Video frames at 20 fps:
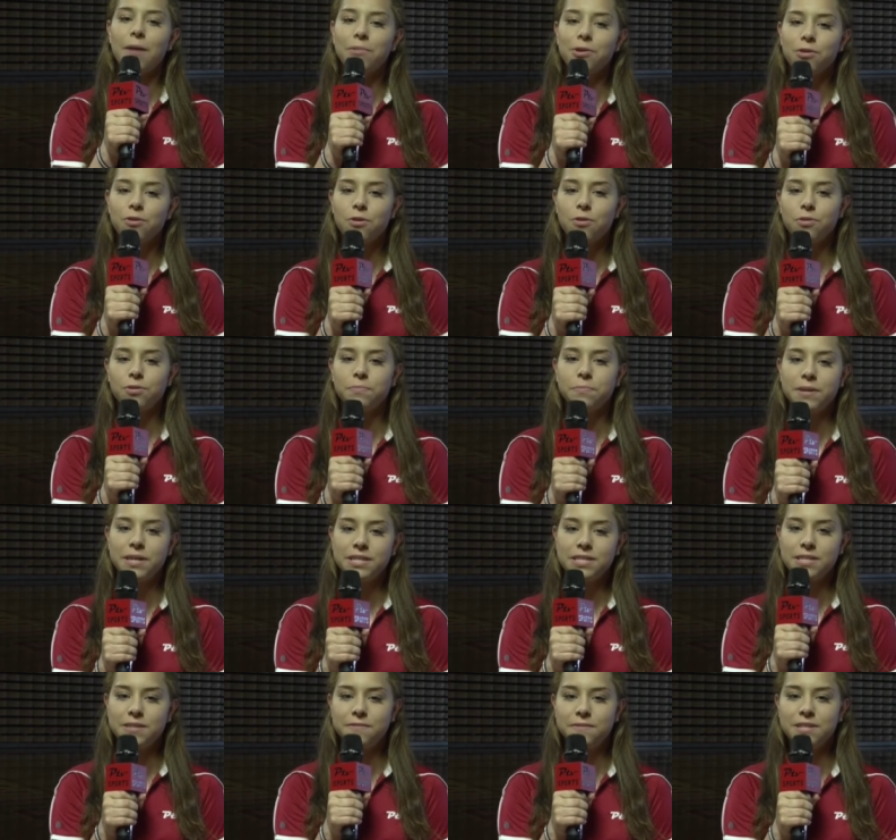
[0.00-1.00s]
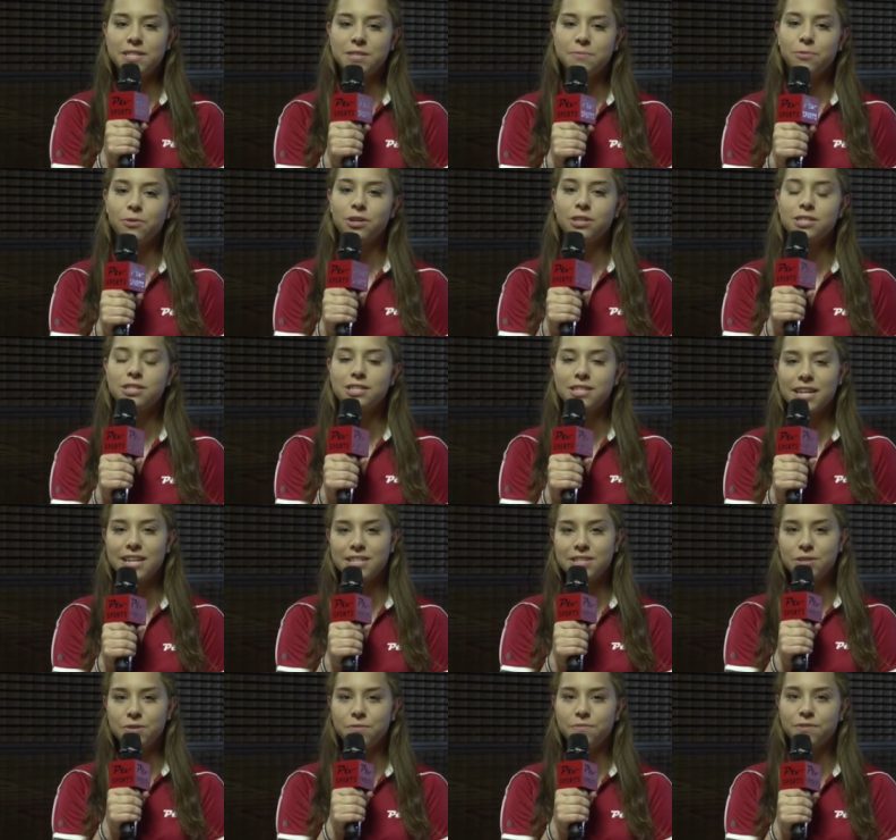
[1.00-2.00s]
I'm Nicole with PTV Sports.
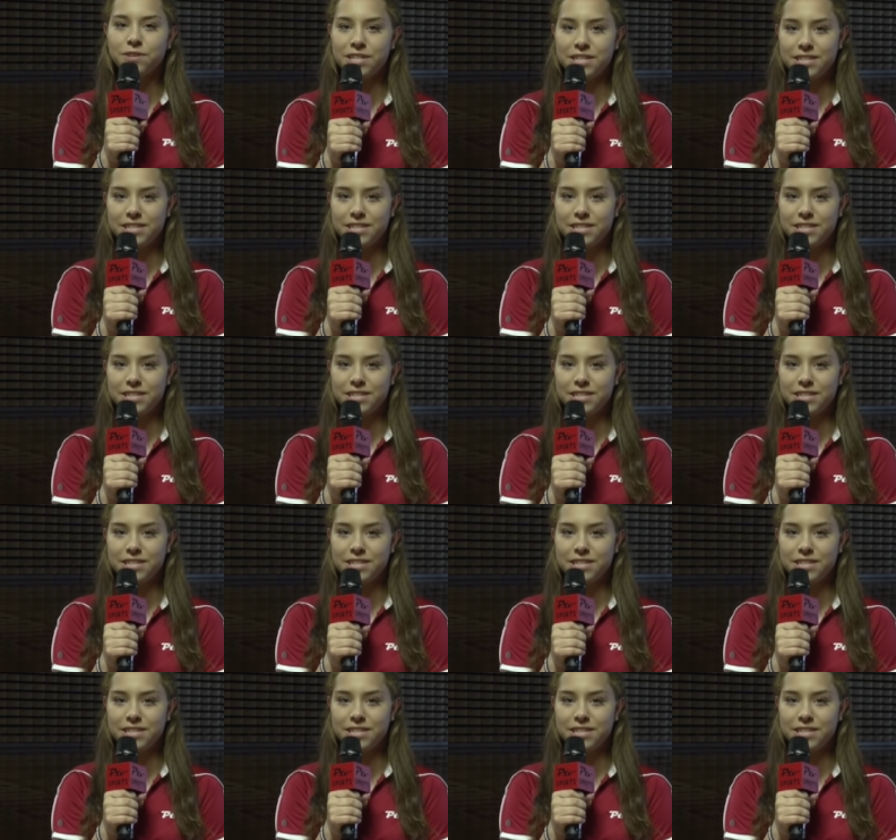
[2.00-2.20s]
Stay tuned for